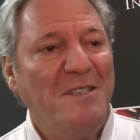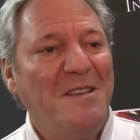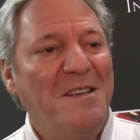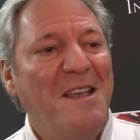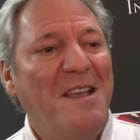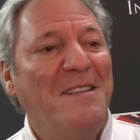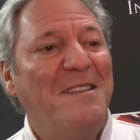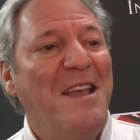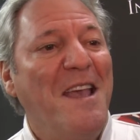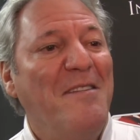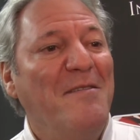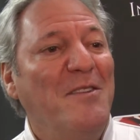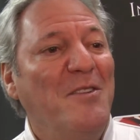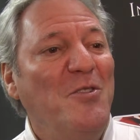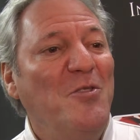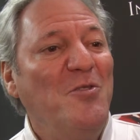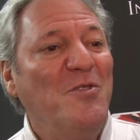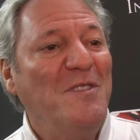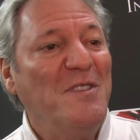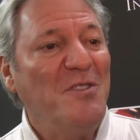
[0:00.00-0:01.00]
and King David
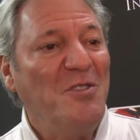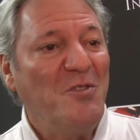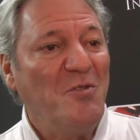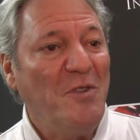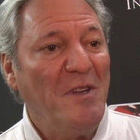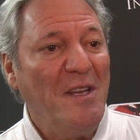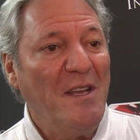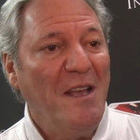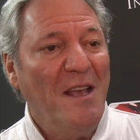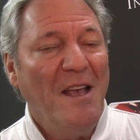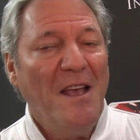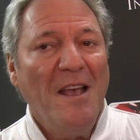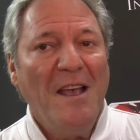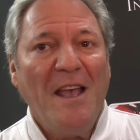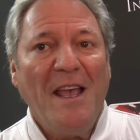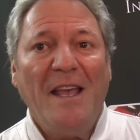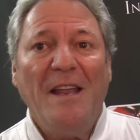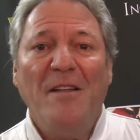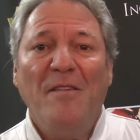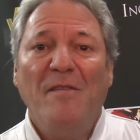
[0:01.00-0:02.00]
used this tree
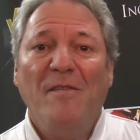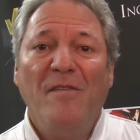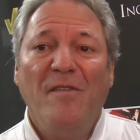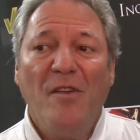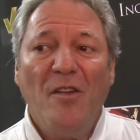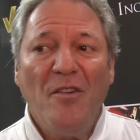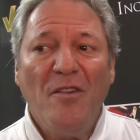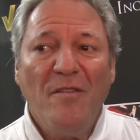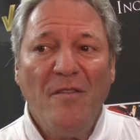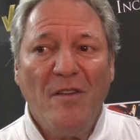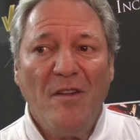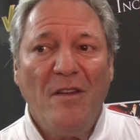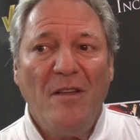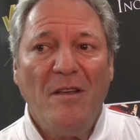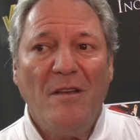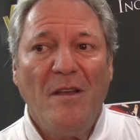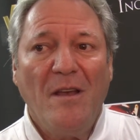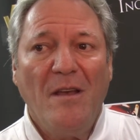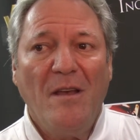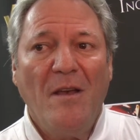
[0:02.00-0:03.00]
in a very, very